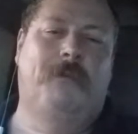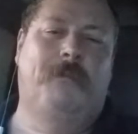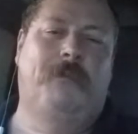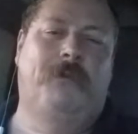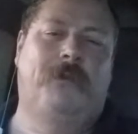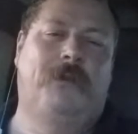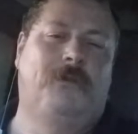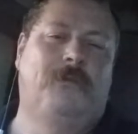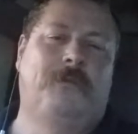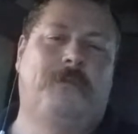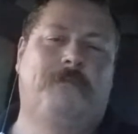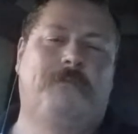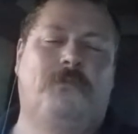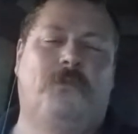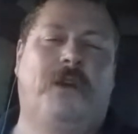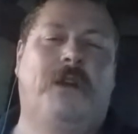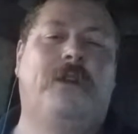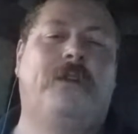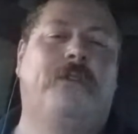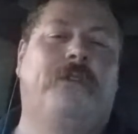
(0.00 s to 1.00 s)

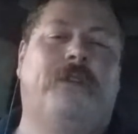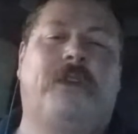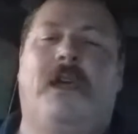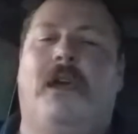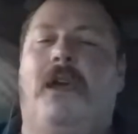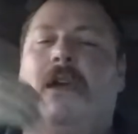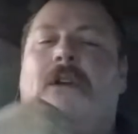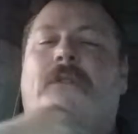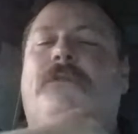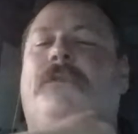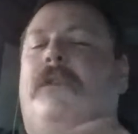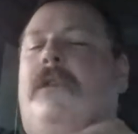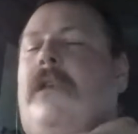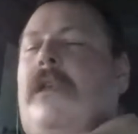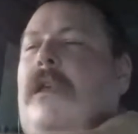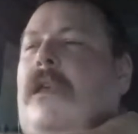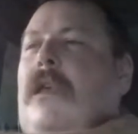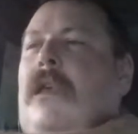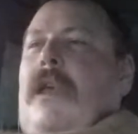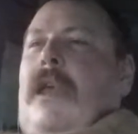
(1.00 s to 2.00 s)
weird stuff and
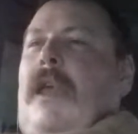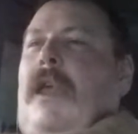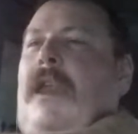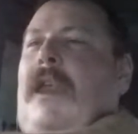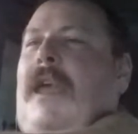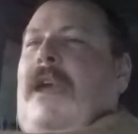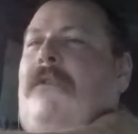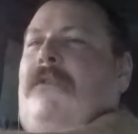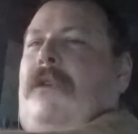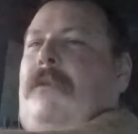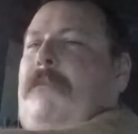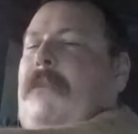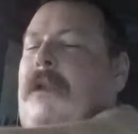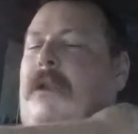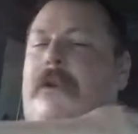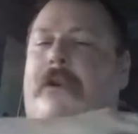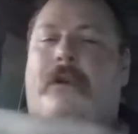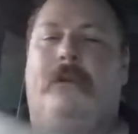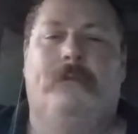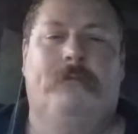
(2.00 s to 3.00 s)
having a
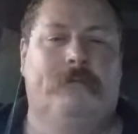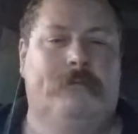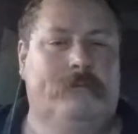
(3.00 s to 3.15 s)
bender.